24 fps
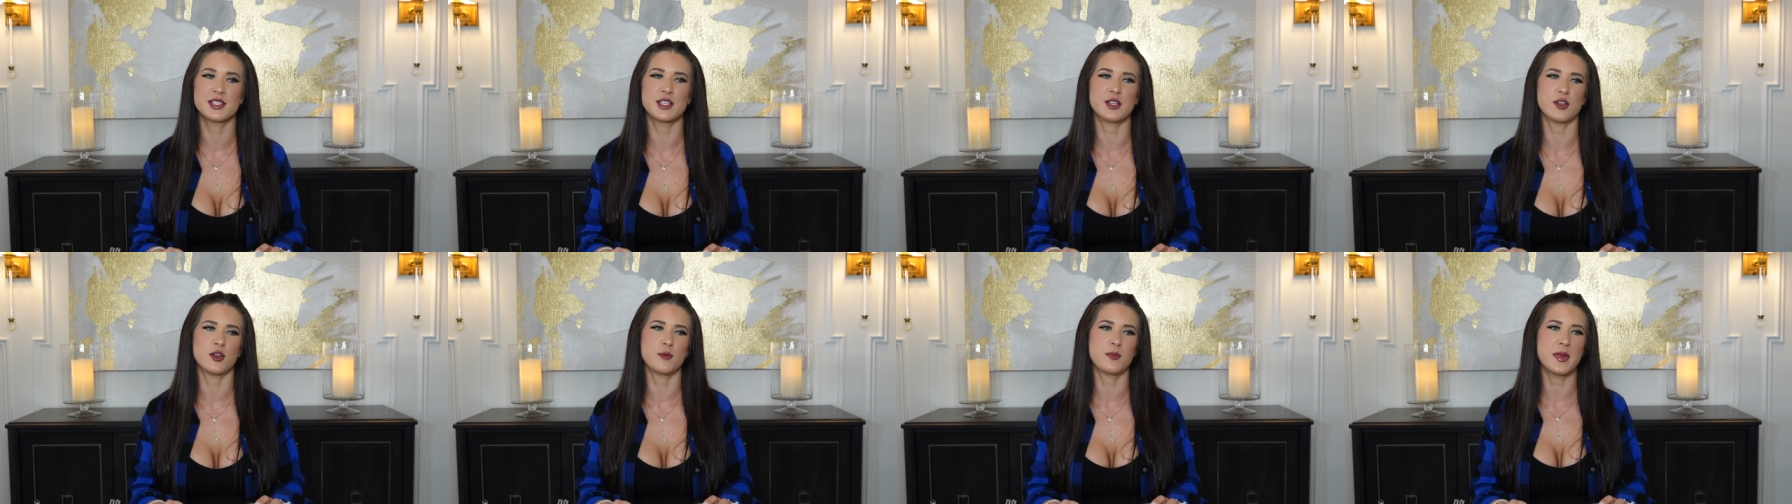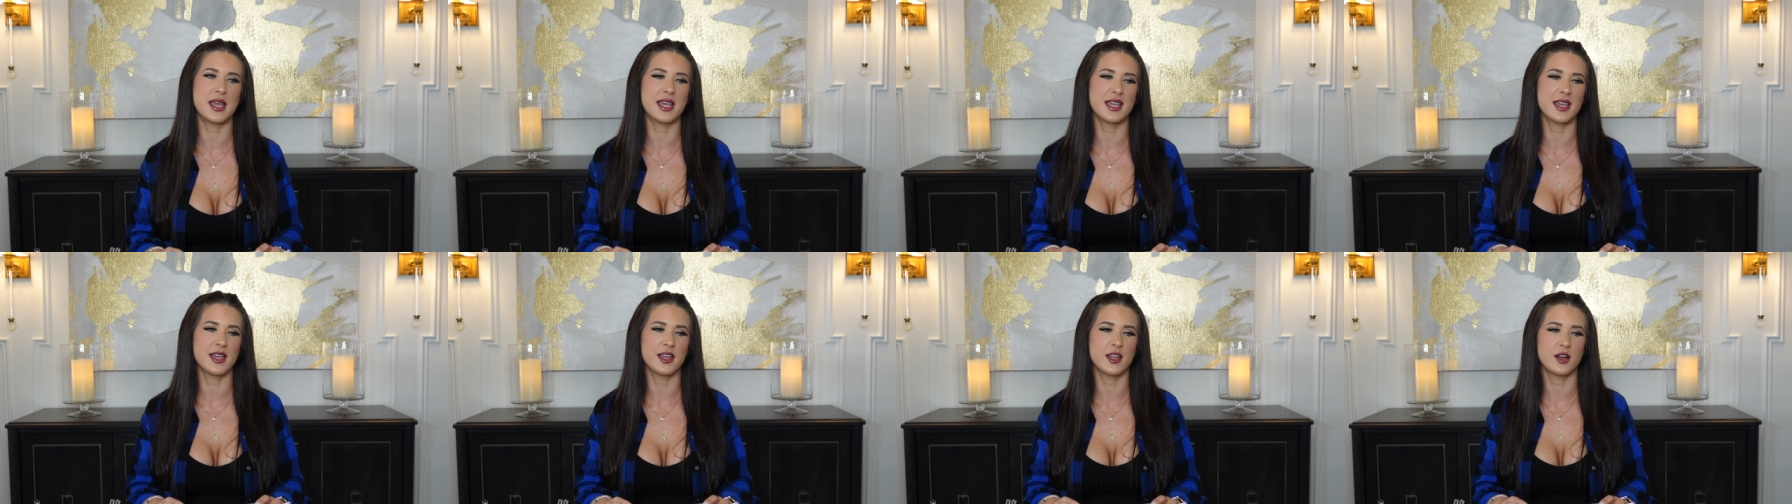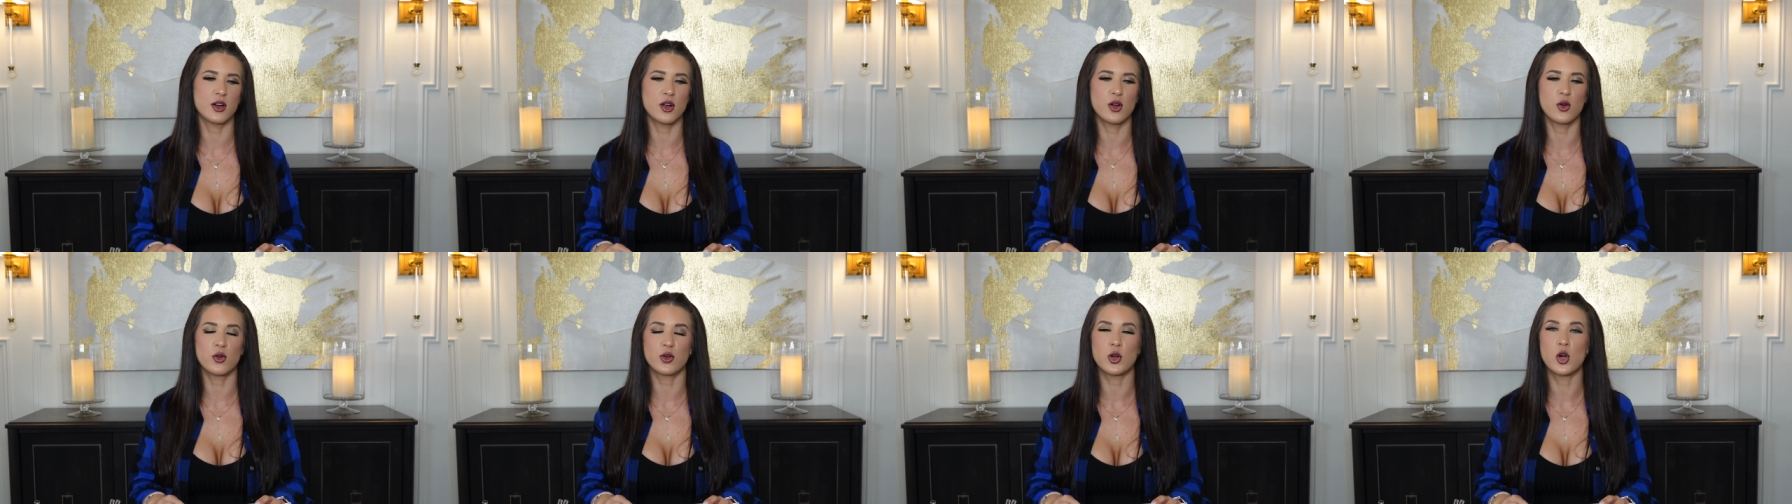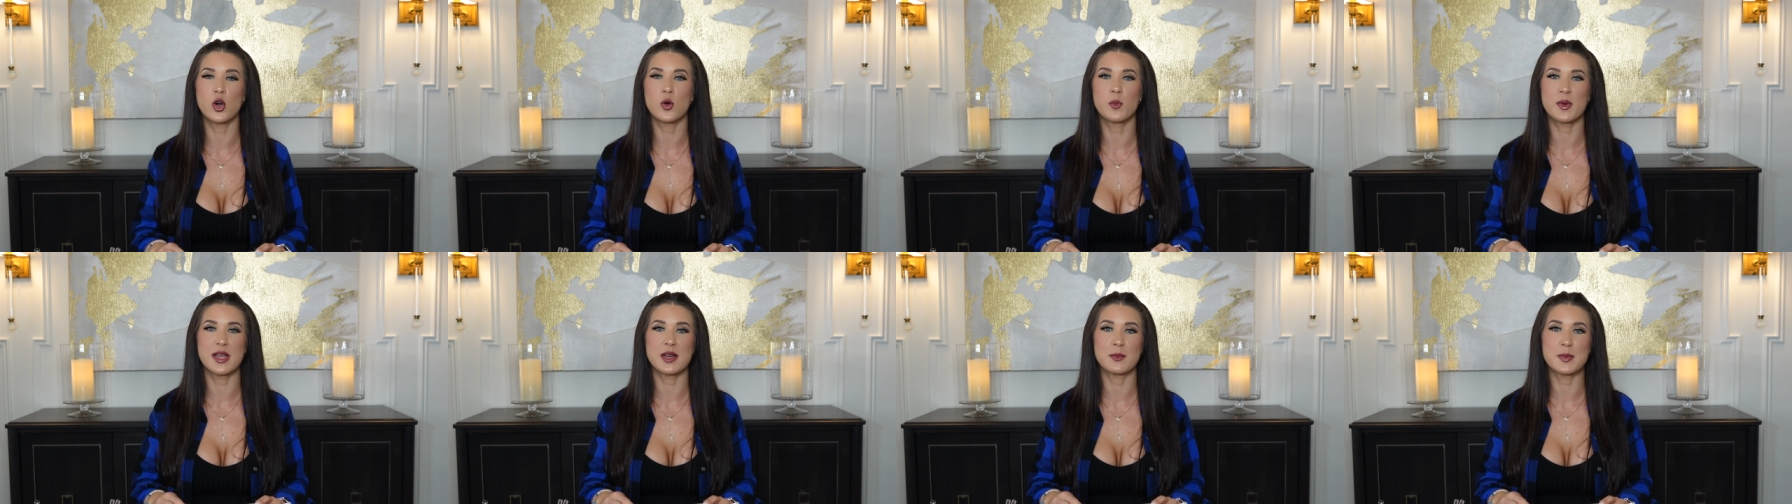you know, making your own
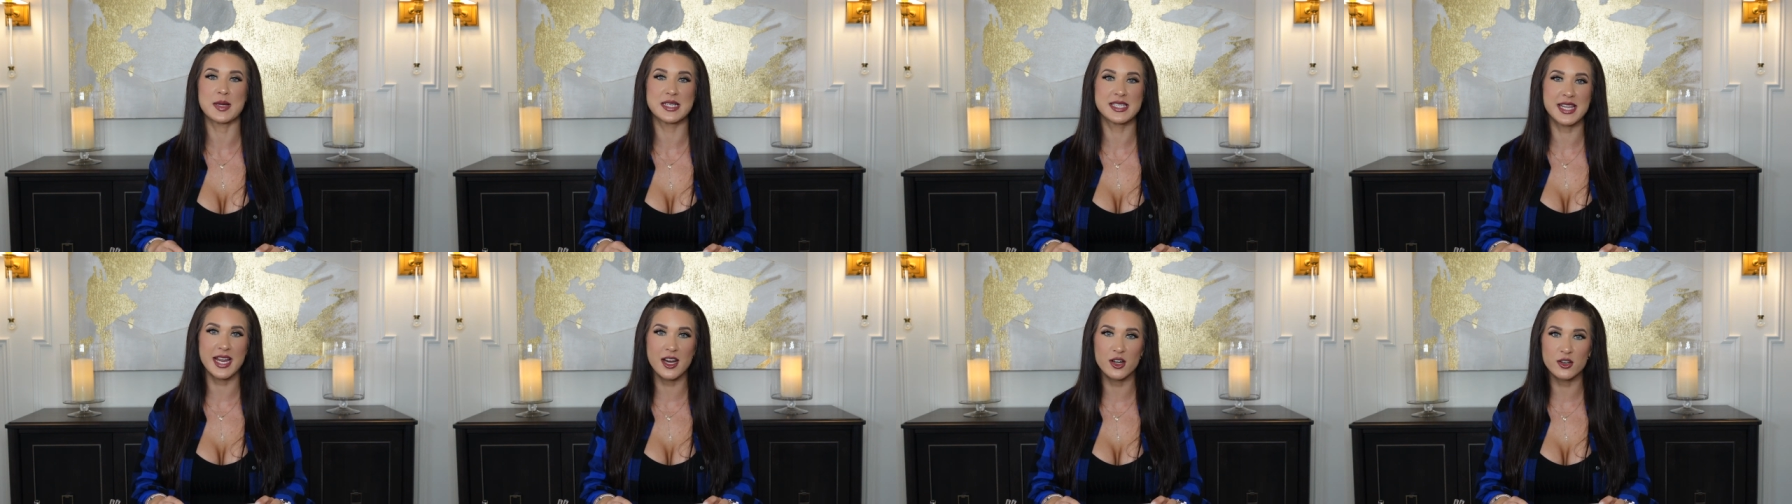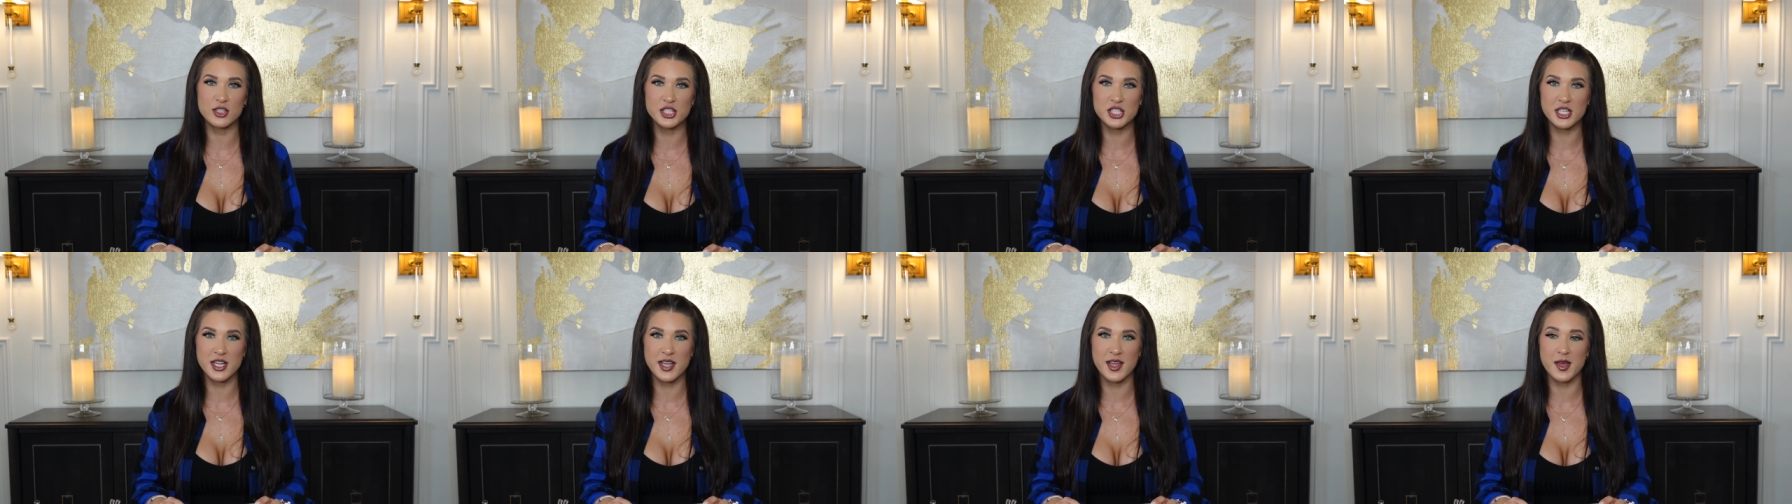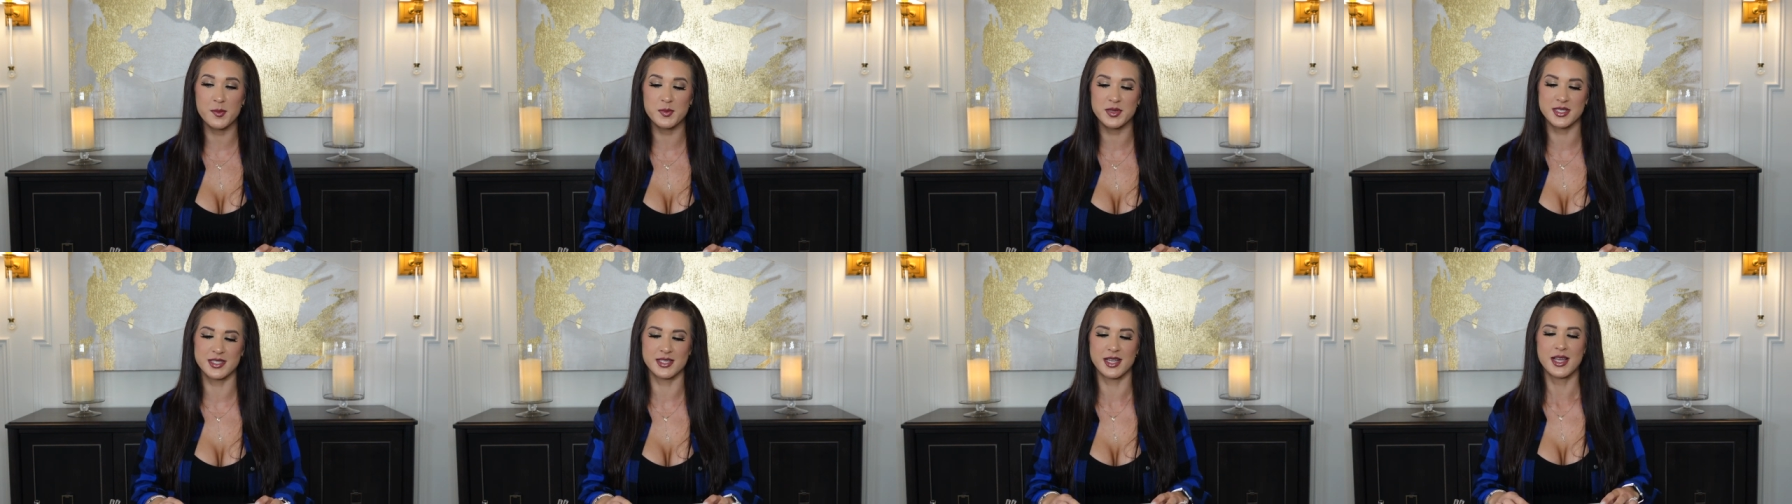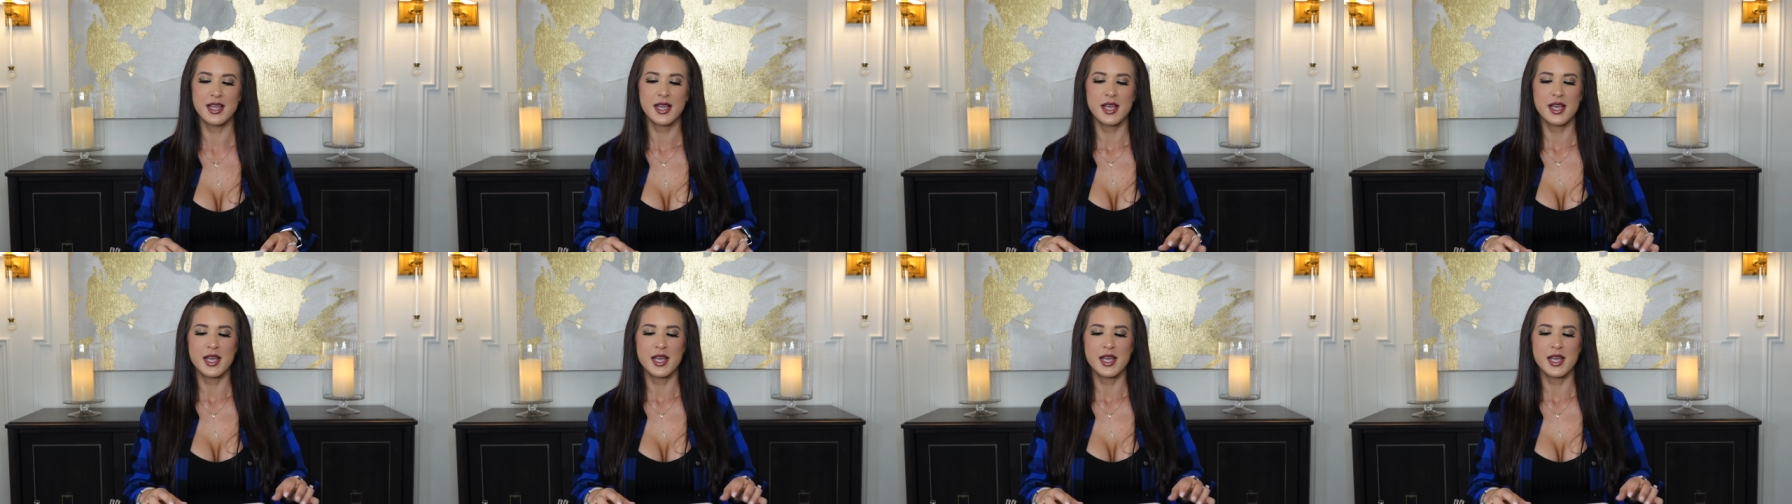homemade potato chips,